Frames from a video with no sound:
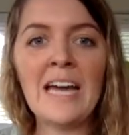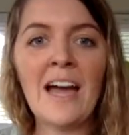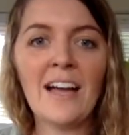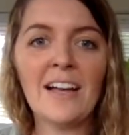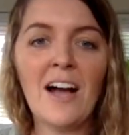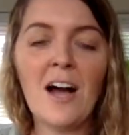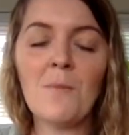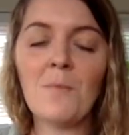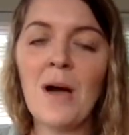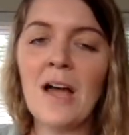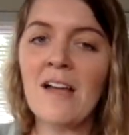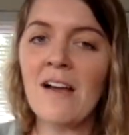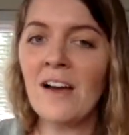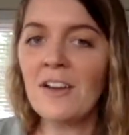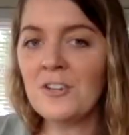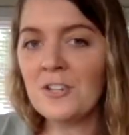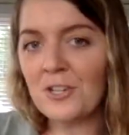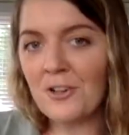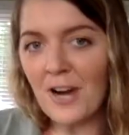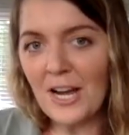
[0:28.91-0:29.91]
I got my
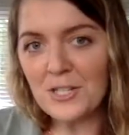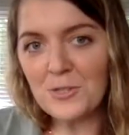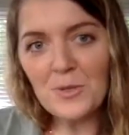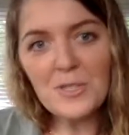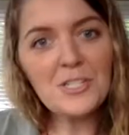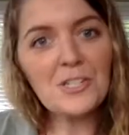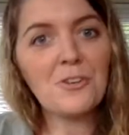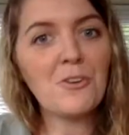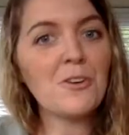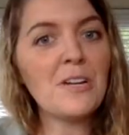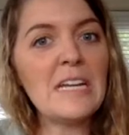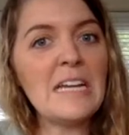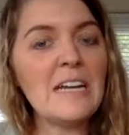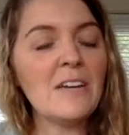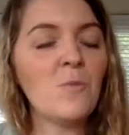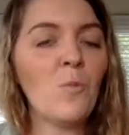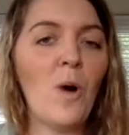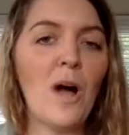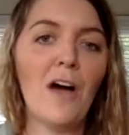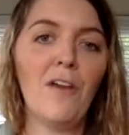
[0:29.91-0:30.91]
undergraduate degree
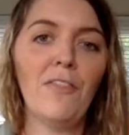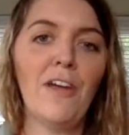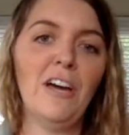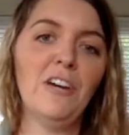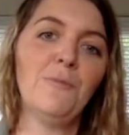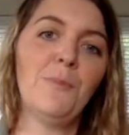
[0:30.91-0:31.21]
in wildlife